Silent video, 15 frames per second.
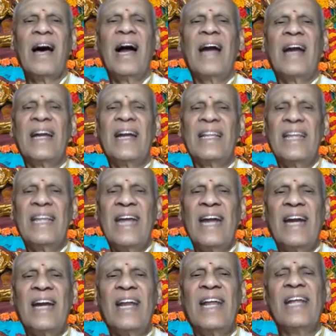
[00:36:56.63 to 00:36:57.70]
And at the
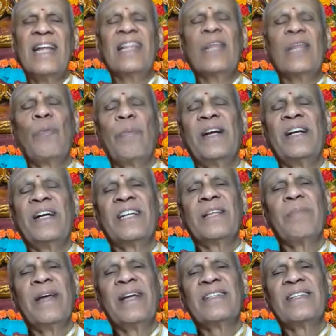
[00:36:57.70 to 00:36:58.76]
end, the
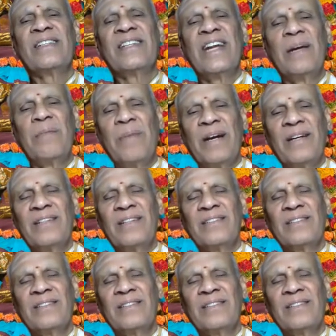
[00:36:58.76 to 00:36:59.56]
Upanishad makes a statement.